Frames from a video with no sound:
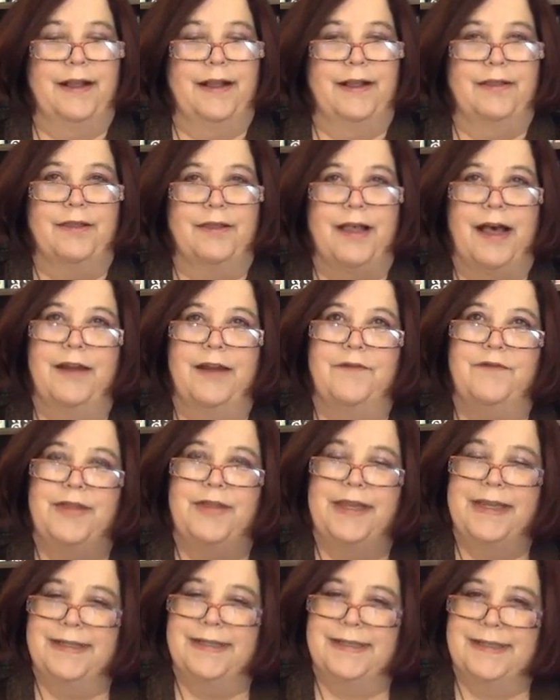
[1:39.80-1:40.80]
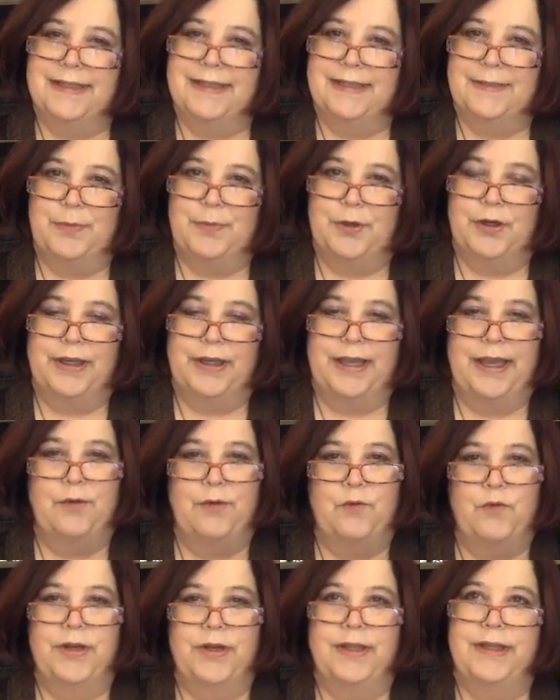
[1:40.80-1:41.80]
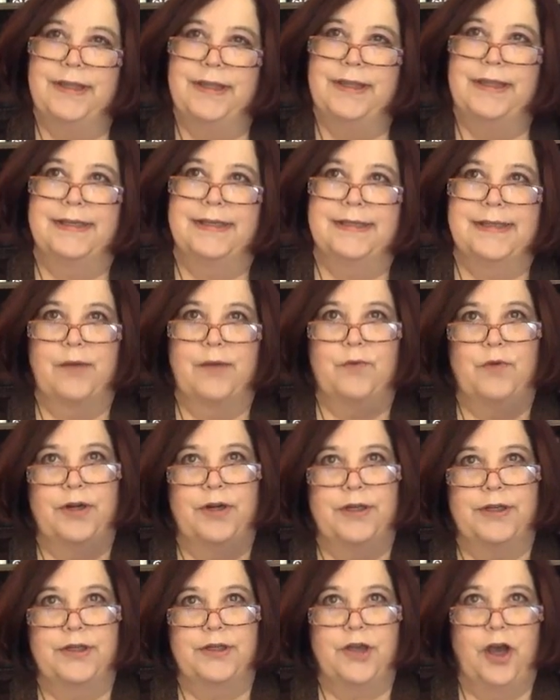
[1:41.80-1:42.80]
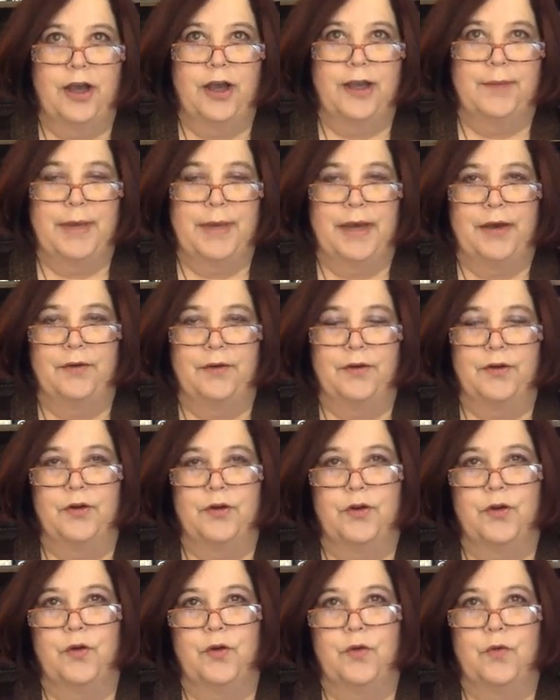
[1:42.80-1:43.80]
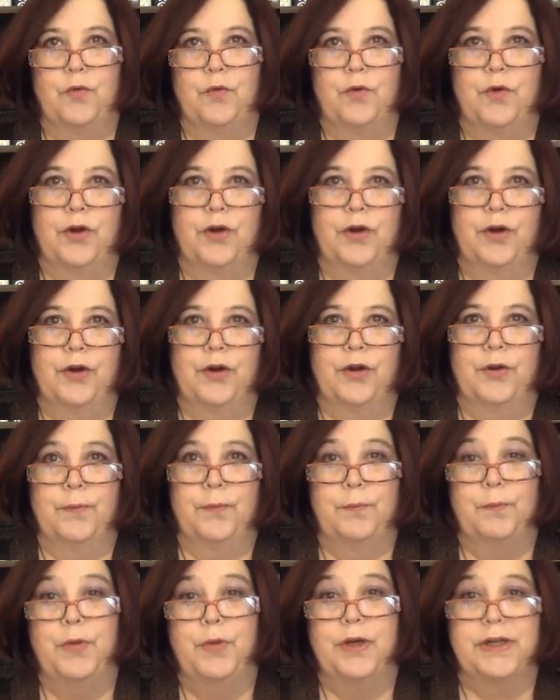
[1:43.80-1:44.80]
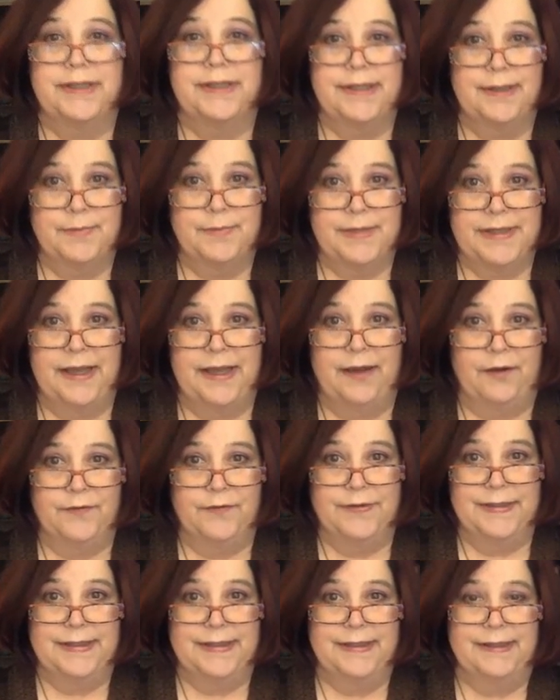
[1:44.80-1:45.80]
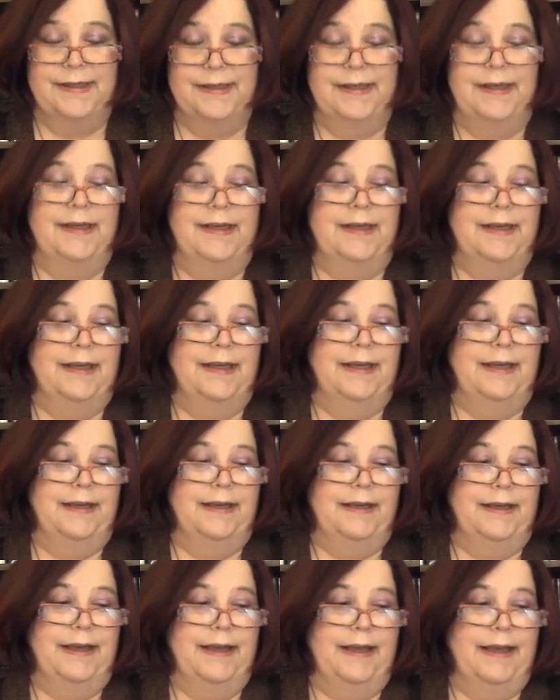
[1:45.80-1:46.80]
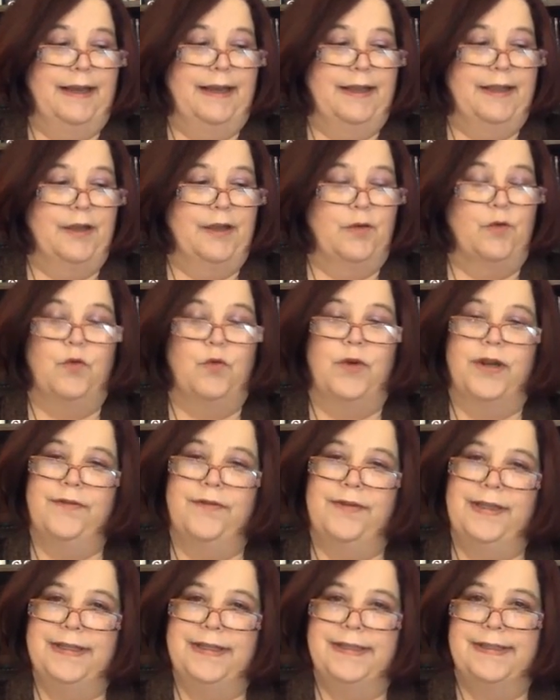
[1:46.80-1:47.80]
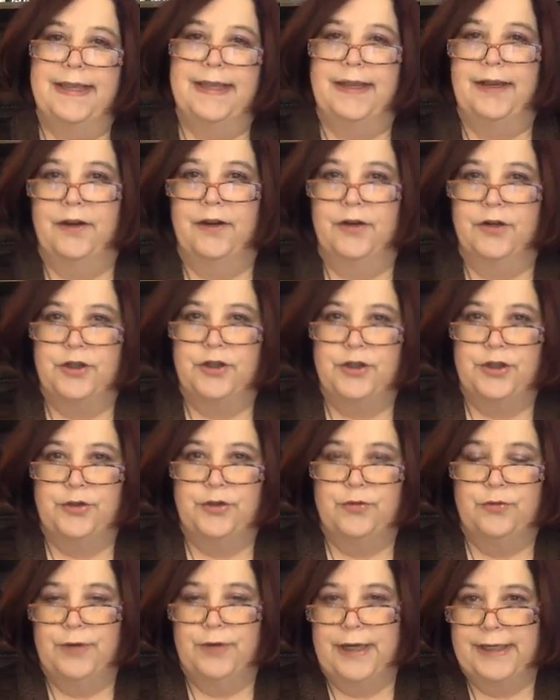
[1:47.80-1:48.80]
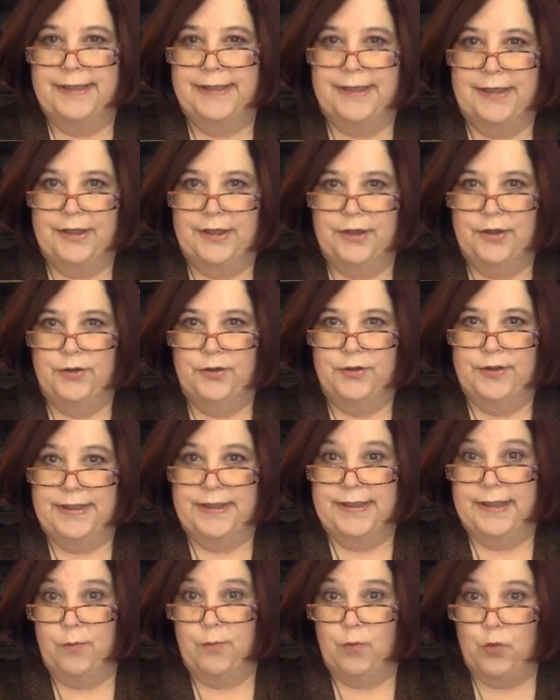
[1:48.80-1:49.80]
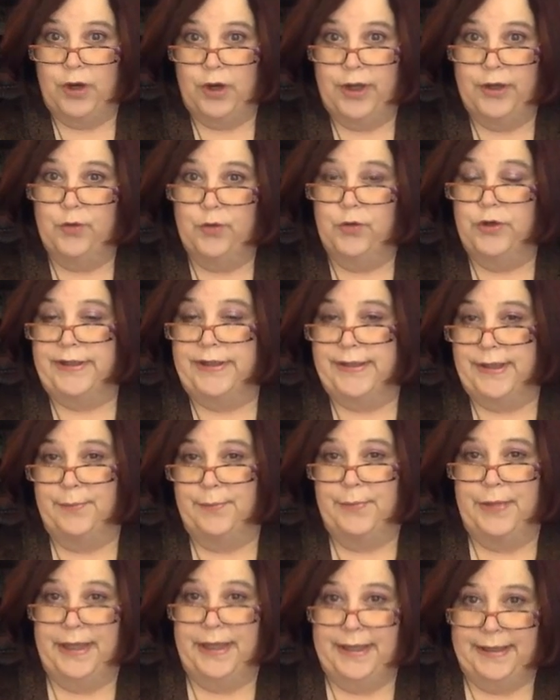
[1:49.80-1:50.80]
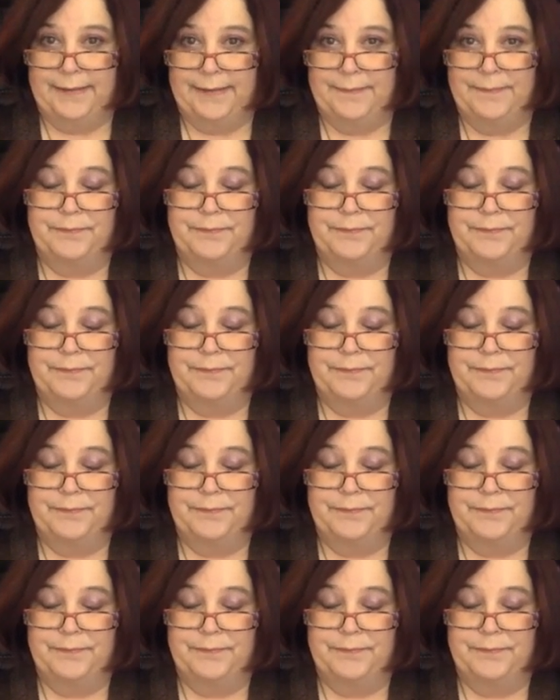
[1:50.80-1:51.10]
a lot of things in this book, and one of the things I wanted to talk about were books themselves. And I thought, what if he's there to rescue someone or something?